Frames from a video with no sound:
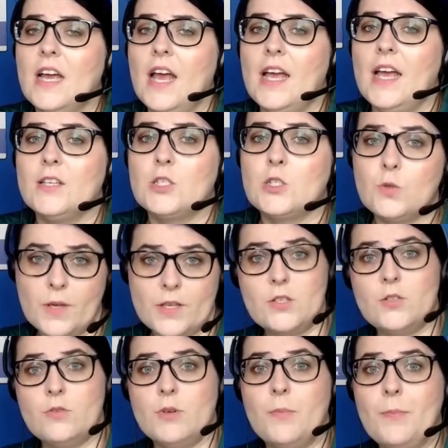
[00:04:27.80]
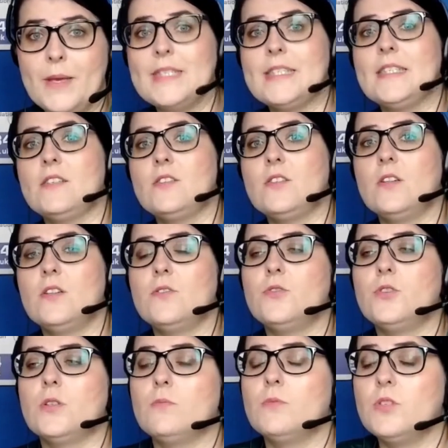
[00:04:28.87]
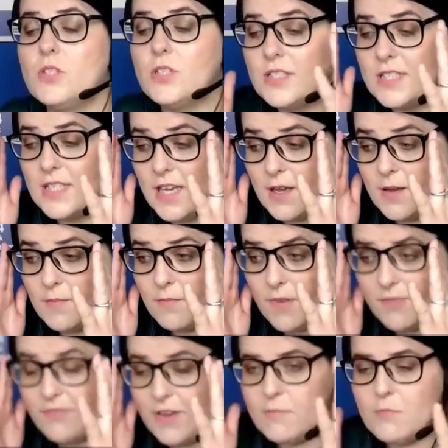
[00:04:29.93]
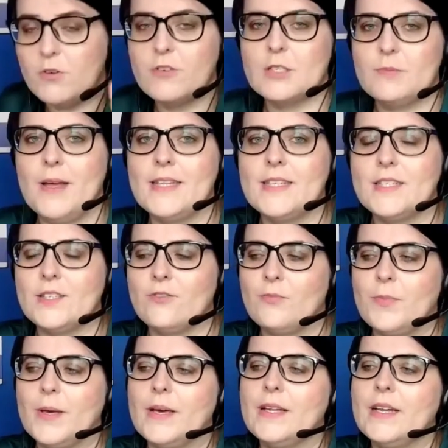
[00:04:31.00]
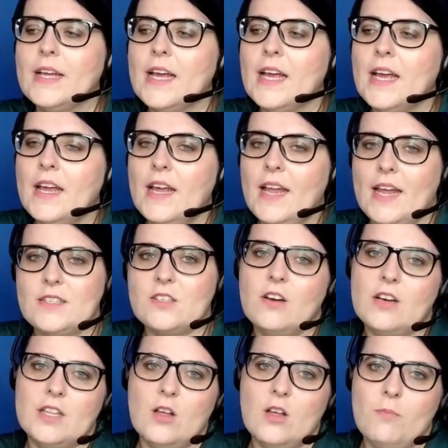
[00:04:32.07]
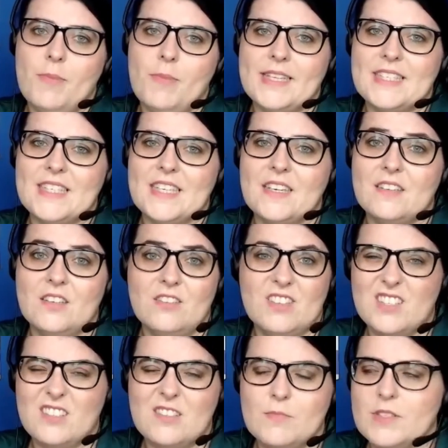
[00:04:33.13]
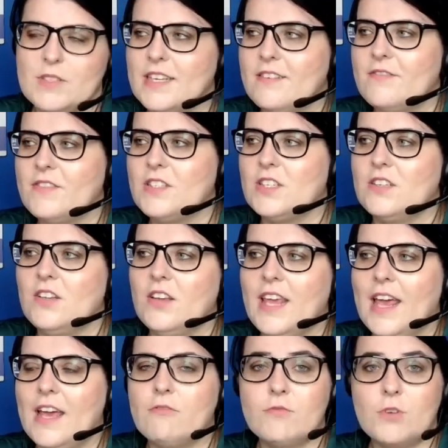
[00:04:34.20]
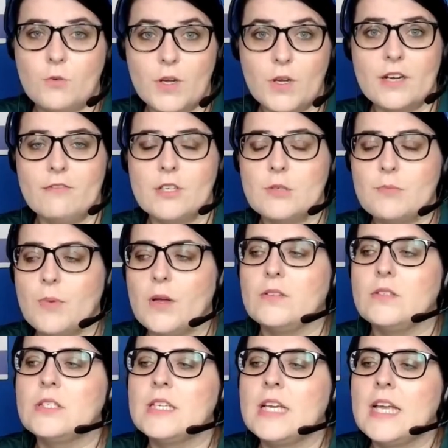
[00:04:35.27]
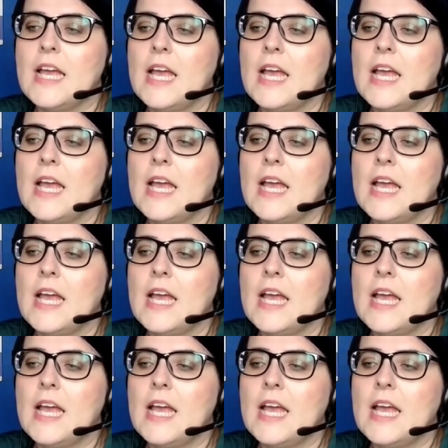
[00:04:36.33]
switched to a business solution, which is far more expensive, but it's got a lot better customer service, and you get quicker response,